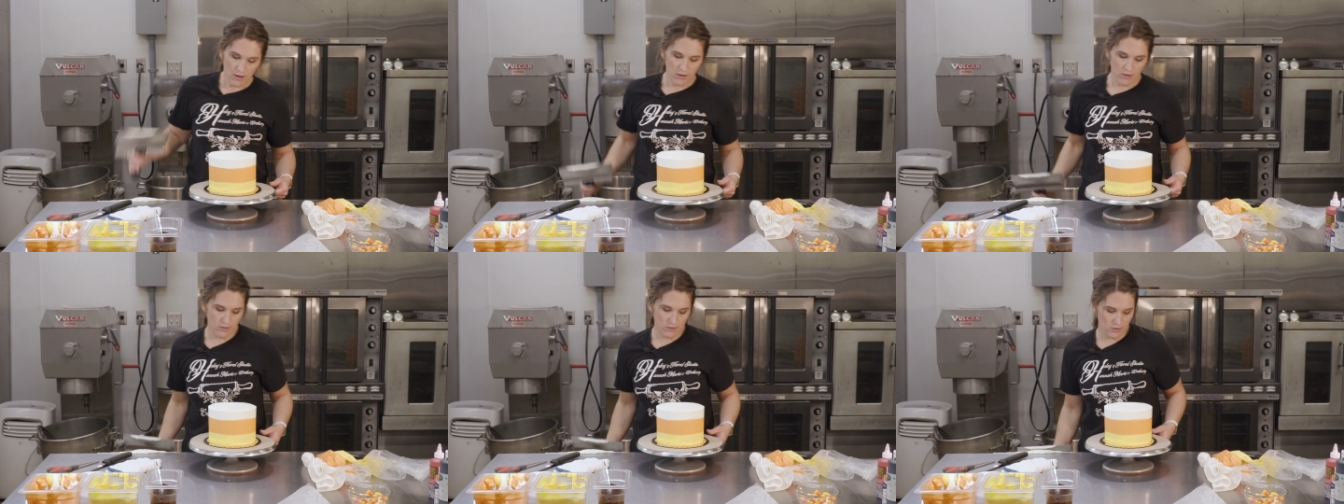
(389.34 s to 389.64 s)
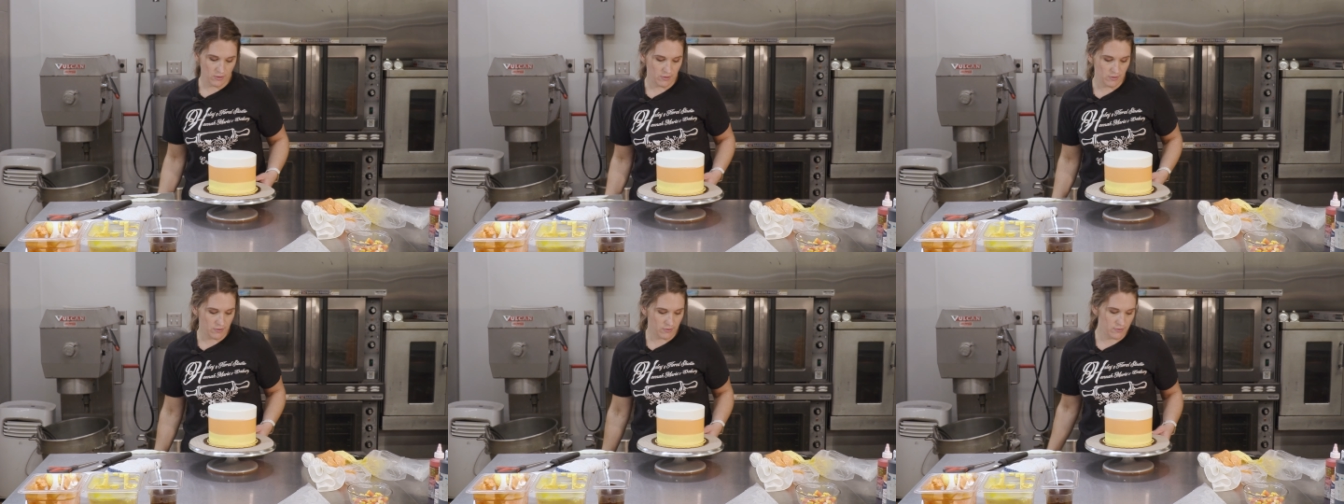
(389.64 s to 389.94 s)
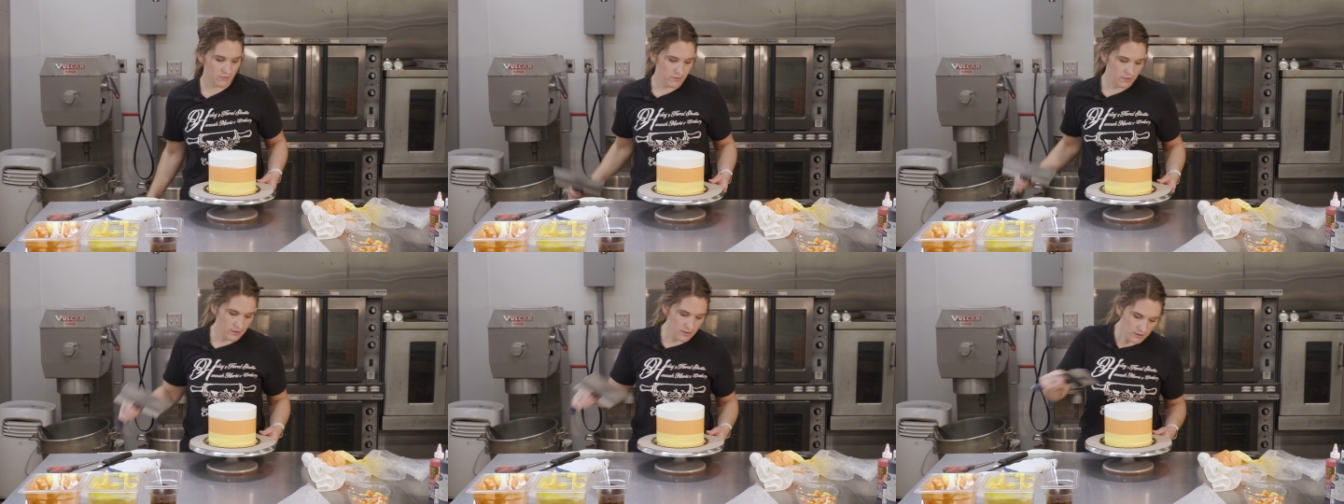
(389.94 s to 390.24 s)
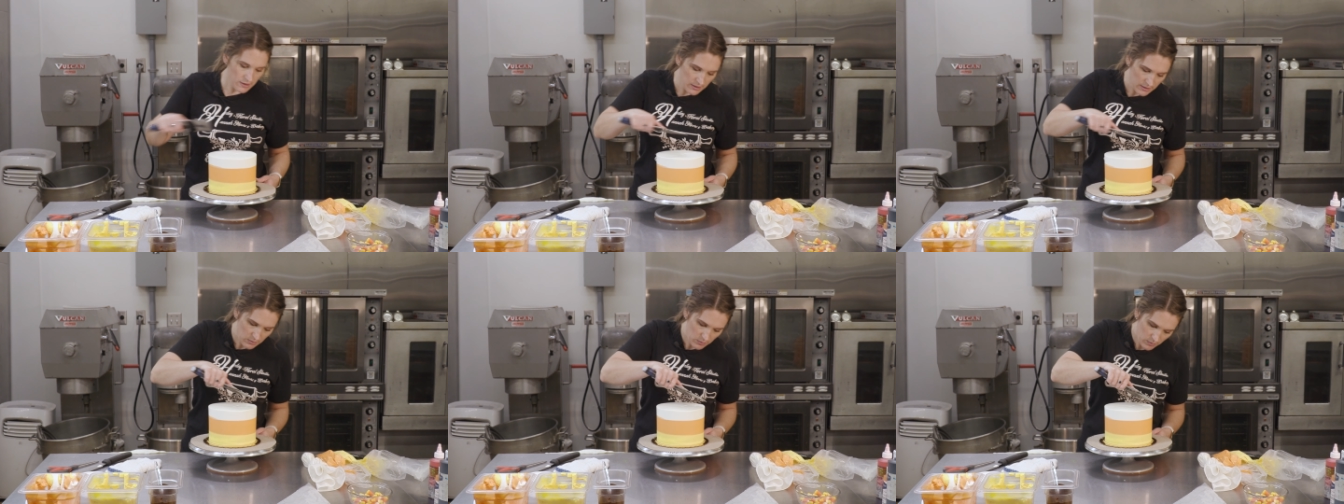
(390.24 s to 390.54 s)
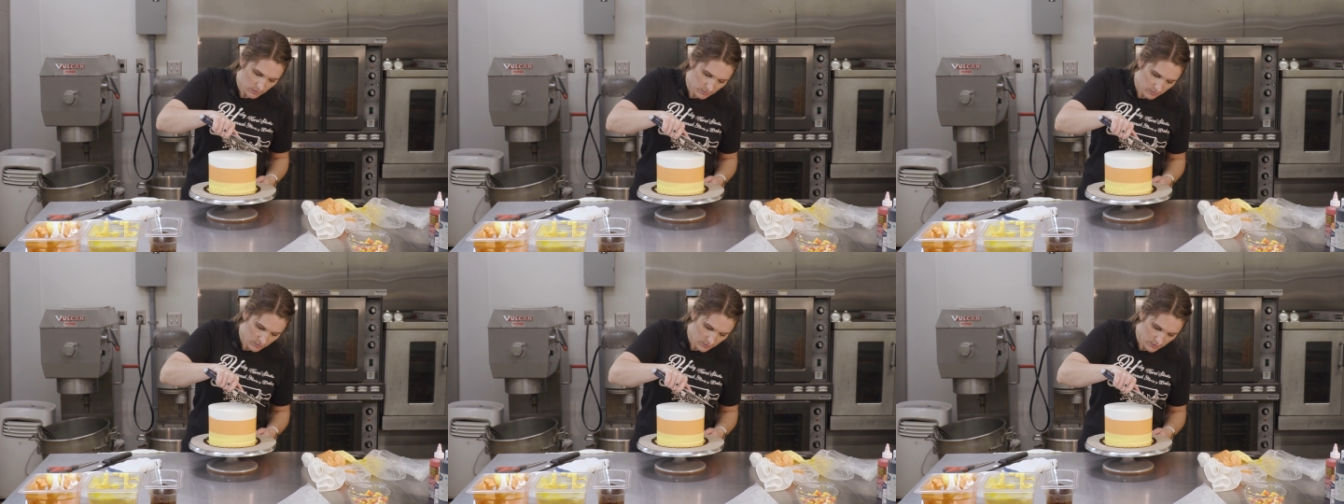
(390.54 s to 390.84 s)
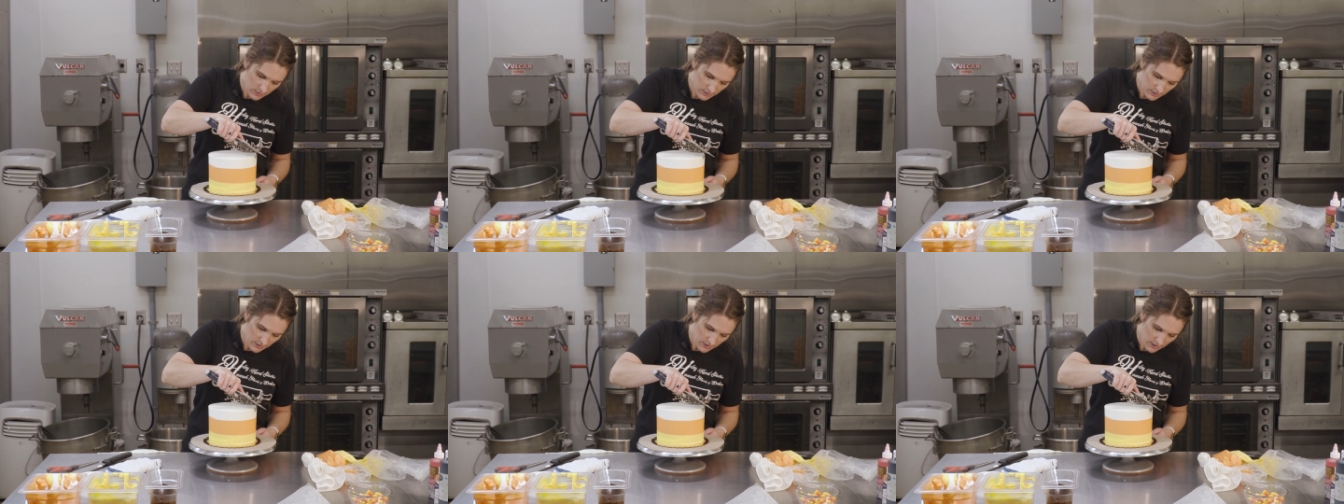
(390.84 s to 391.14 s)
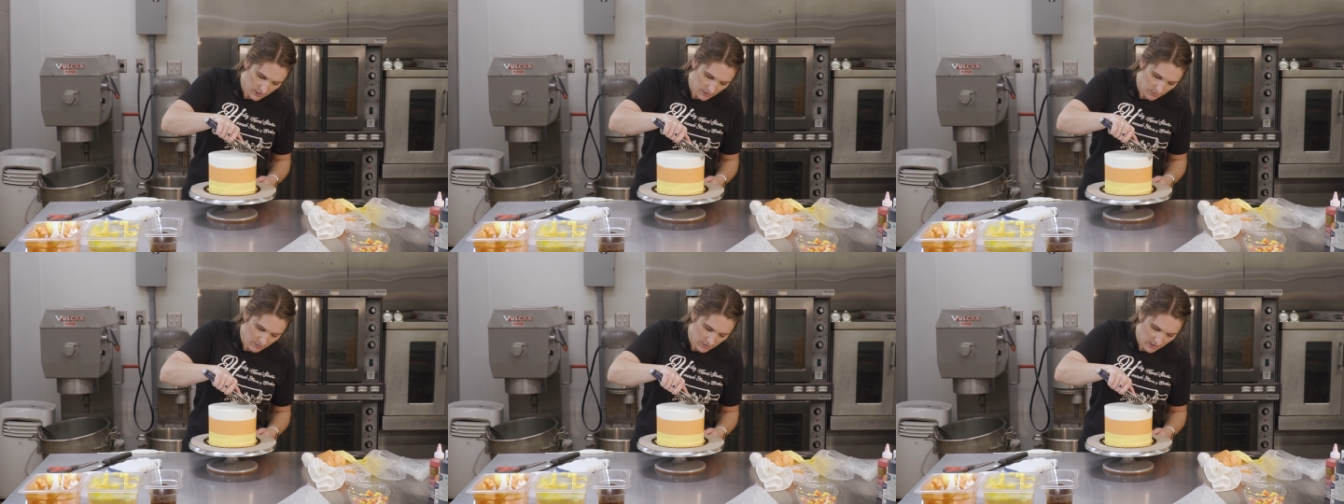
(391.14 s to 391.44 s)
All right, one more
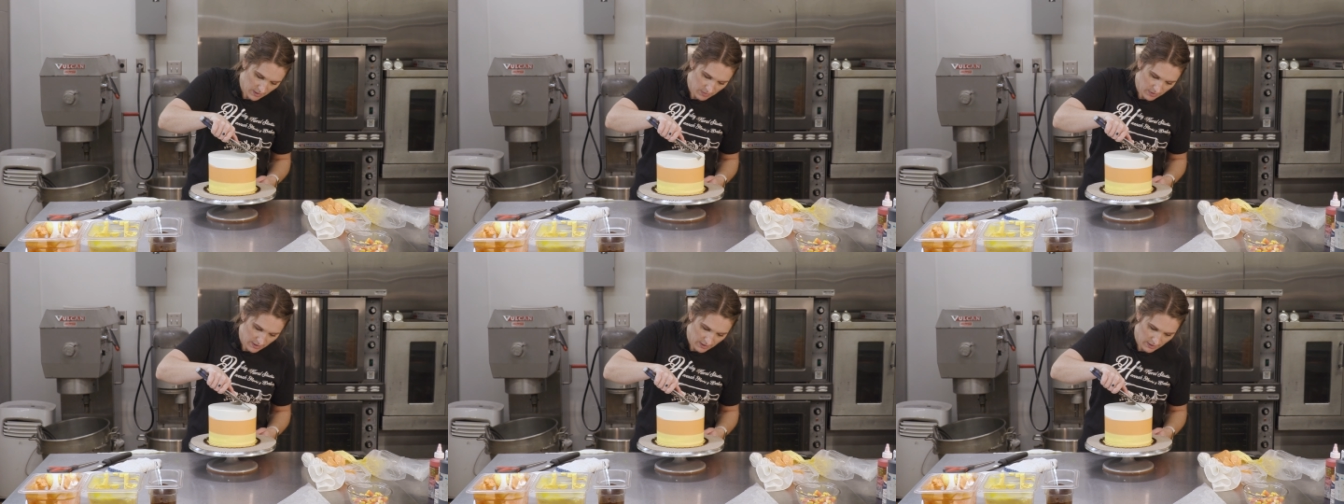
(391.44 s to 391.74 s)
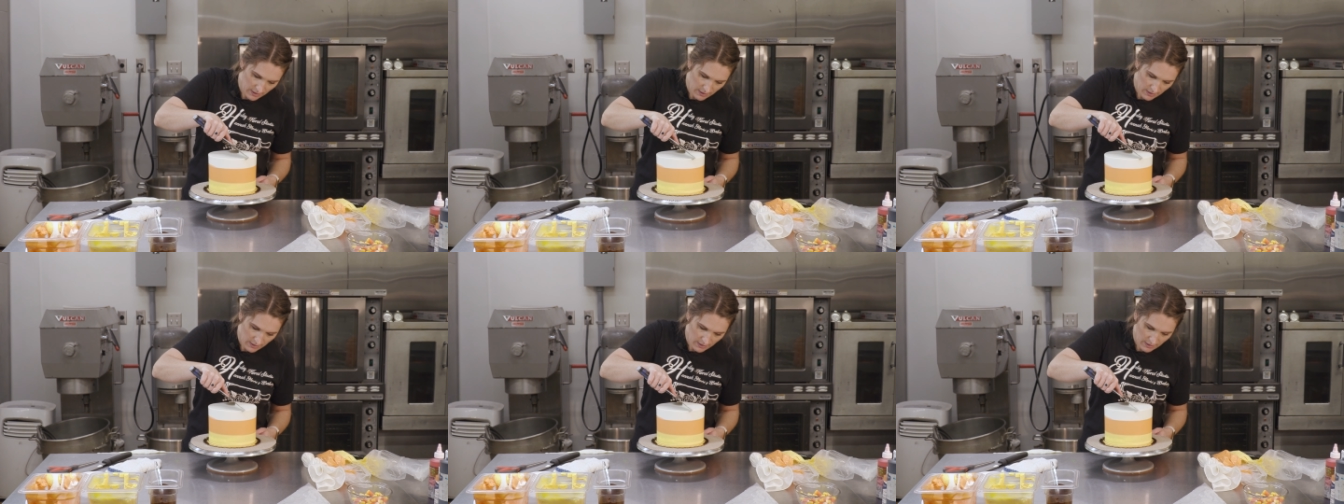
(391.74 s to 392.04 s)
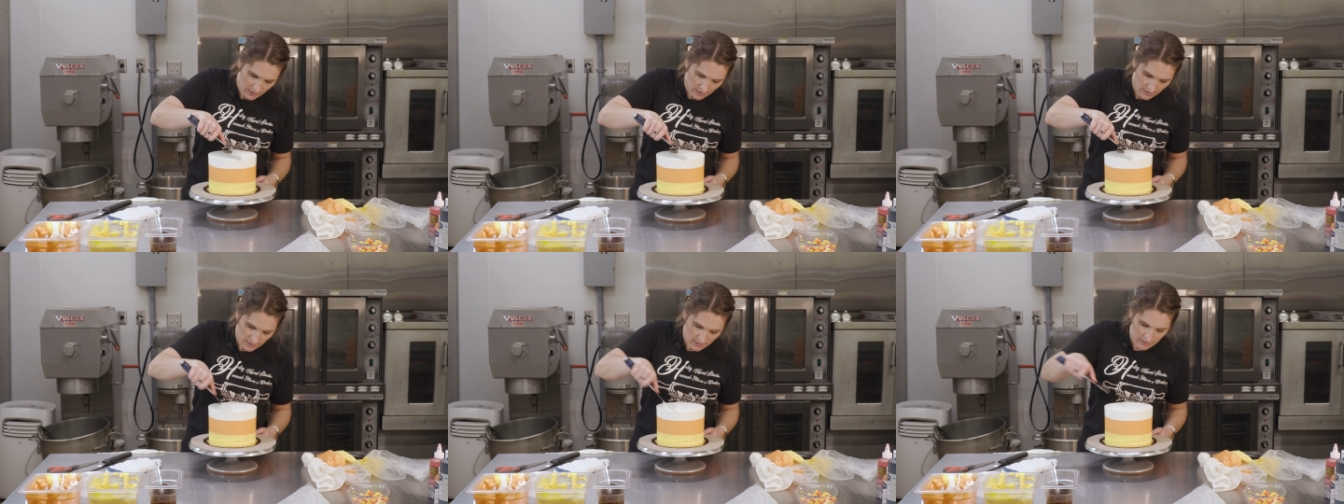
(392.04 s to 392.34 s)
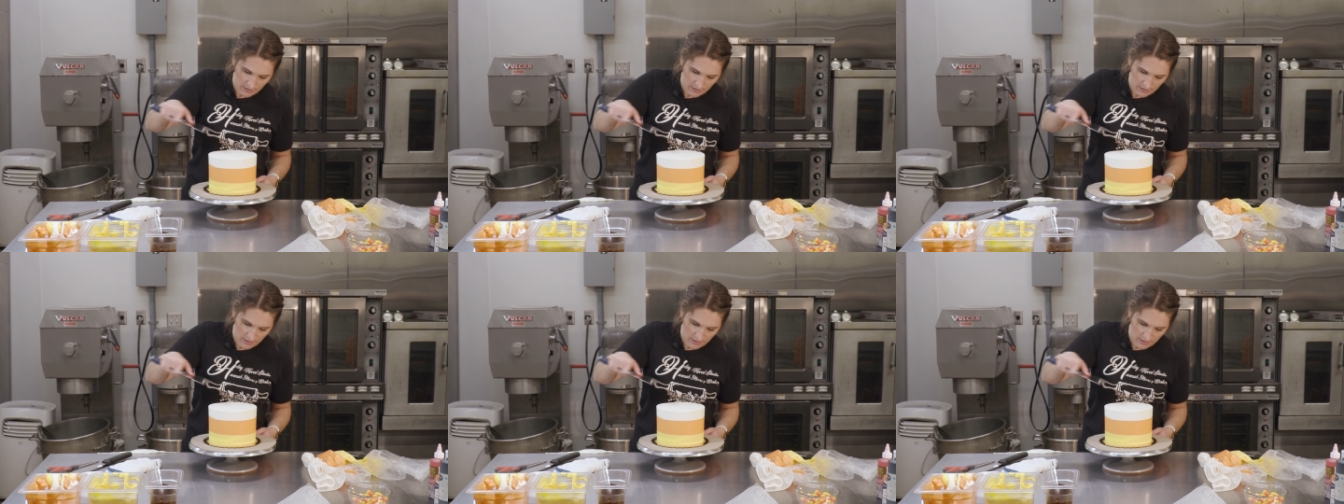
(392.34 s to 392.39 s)
time maybe.